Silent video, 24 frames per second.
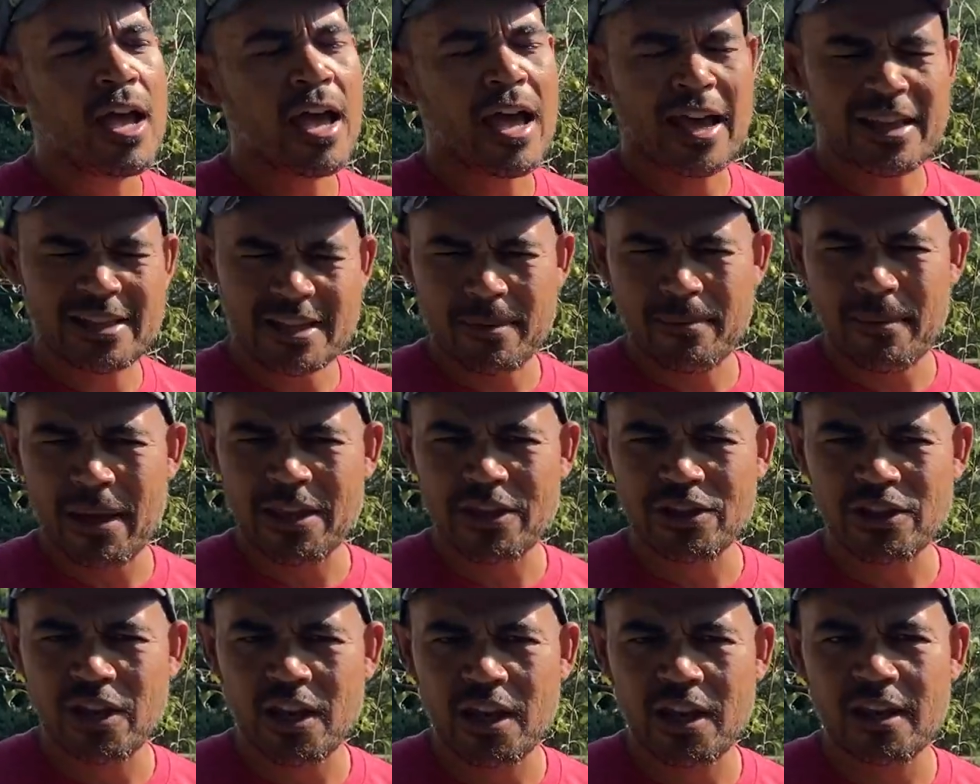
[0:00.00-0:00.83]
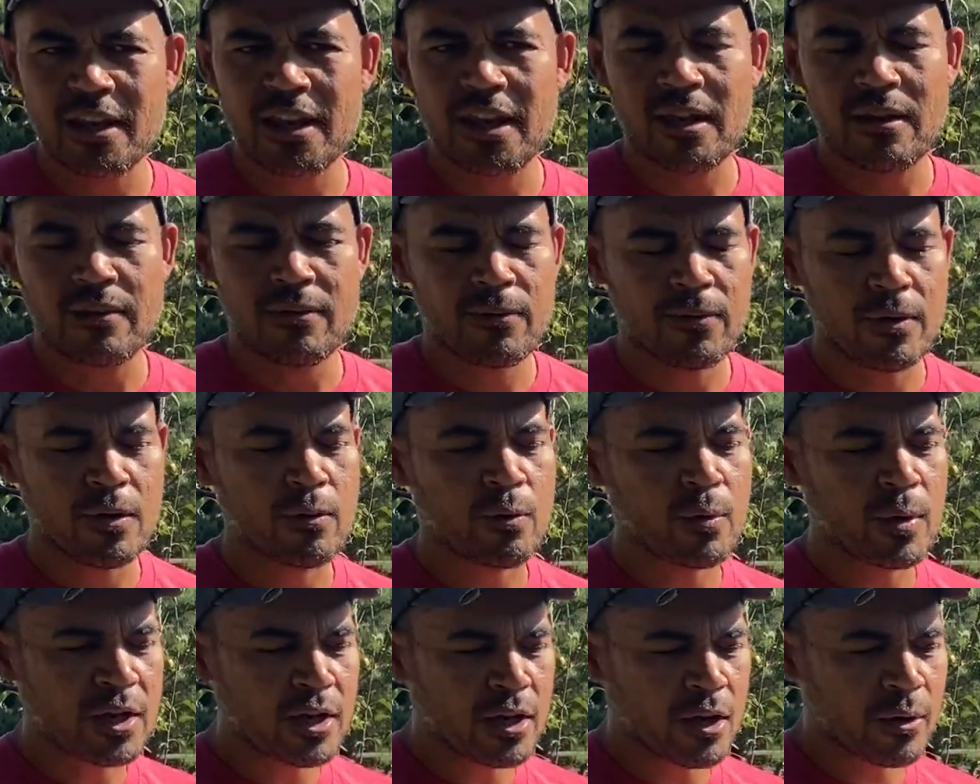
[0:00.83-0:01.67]
as I mentioned,
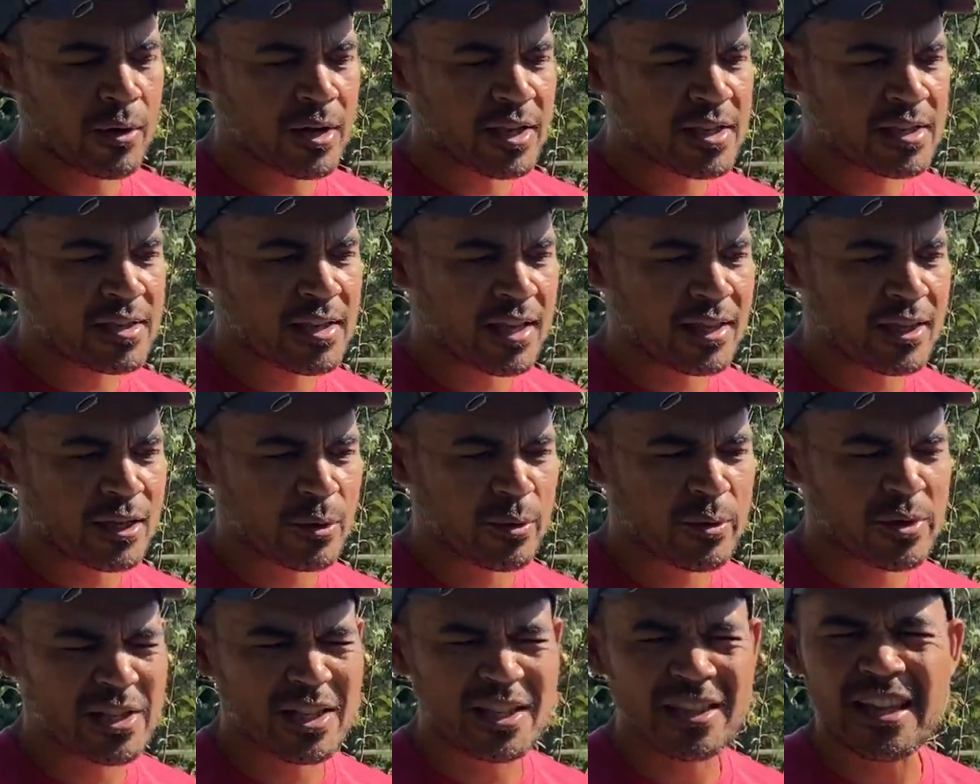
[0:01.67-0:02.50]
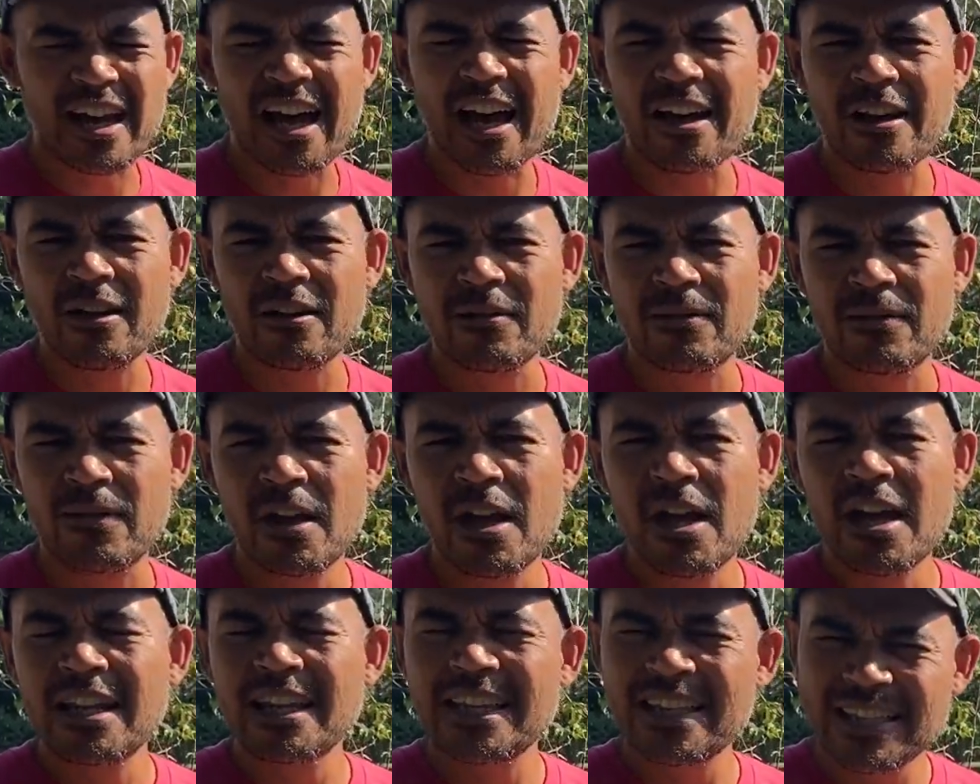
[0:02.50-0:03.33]
if we noticed that there was a lot of
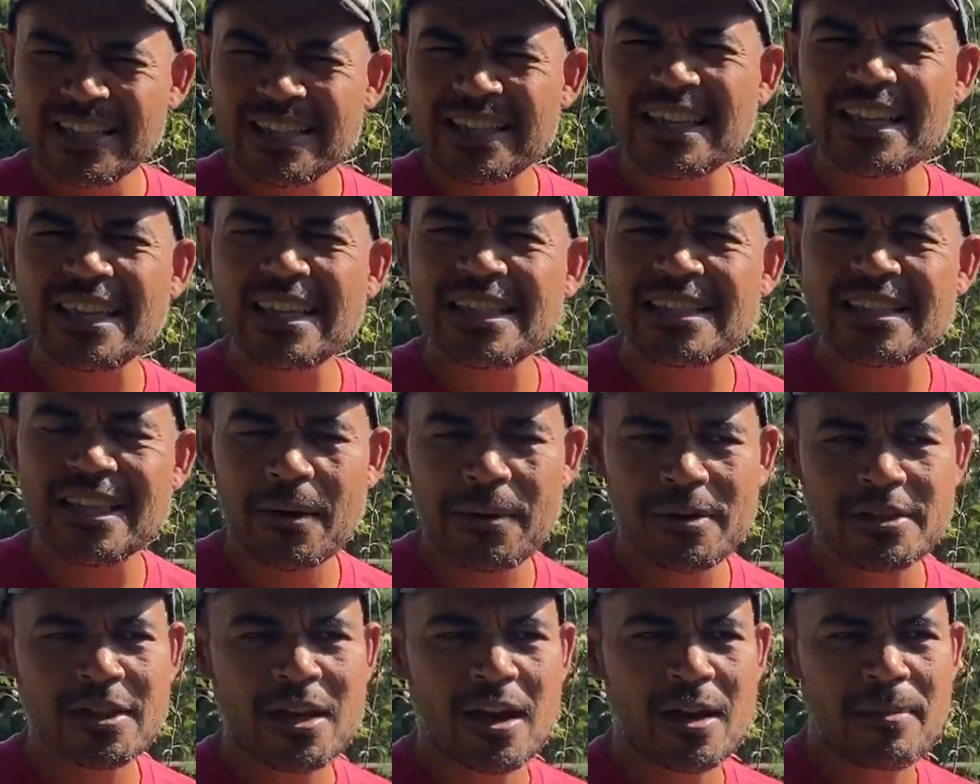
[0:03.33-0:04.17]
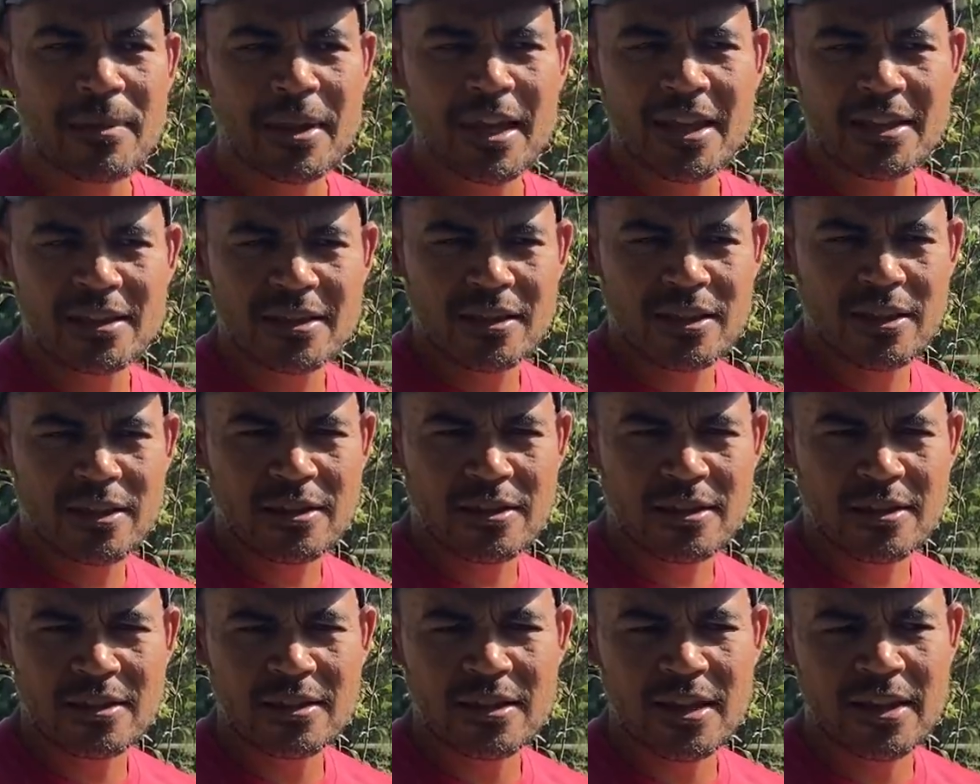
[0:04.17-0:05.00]
disease that was coming into
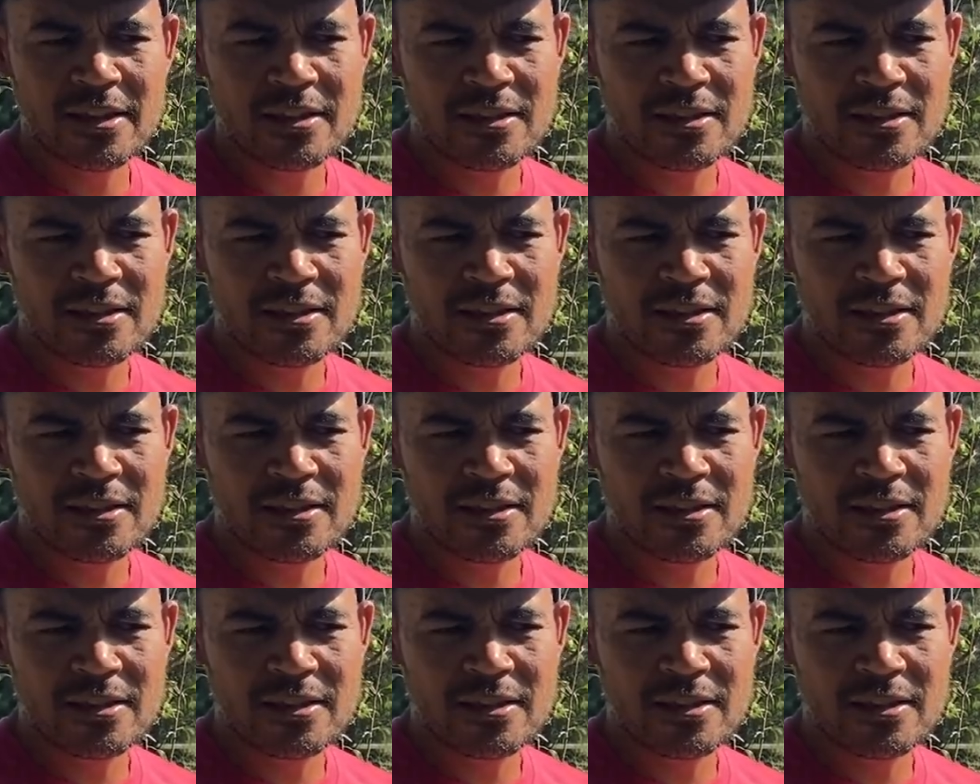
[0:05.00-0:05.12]
this